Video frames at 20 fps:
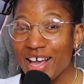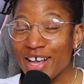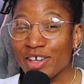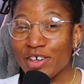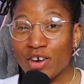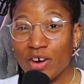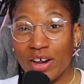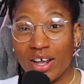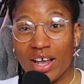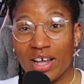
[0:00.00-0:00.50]

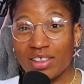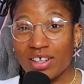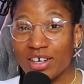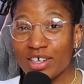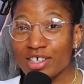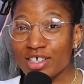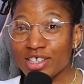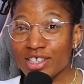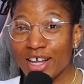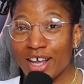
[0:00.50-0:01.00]
You know, they had the
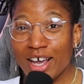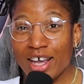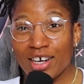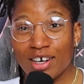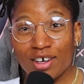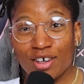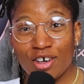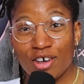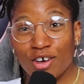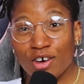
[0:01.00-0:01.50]
little stand,
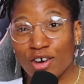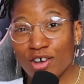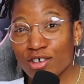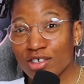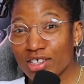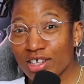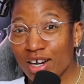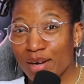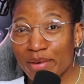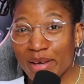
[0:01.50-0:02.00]
the little girl
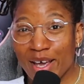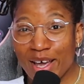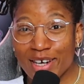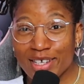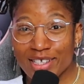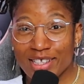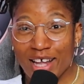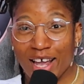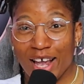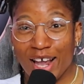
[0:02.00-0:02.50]
standing behind
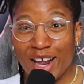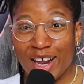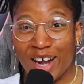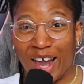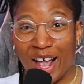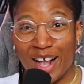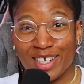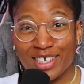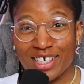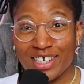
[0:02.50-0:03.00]
the stage,
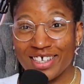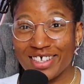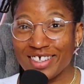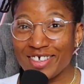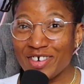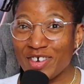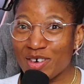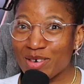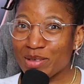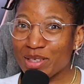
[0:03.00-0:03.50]
like she,
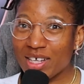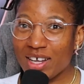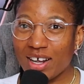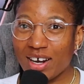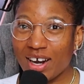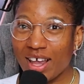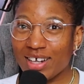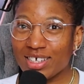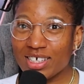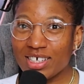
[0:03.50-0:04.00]
you know what I'm
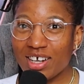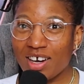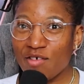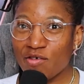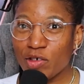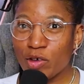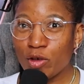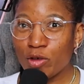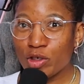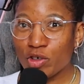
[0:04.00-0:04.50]
saying, like she had a
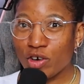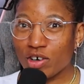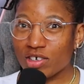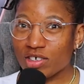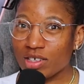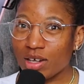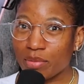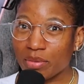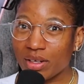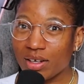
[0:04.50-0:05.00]
food truck or
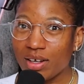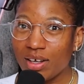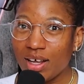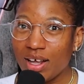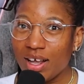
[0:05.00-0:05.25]
something.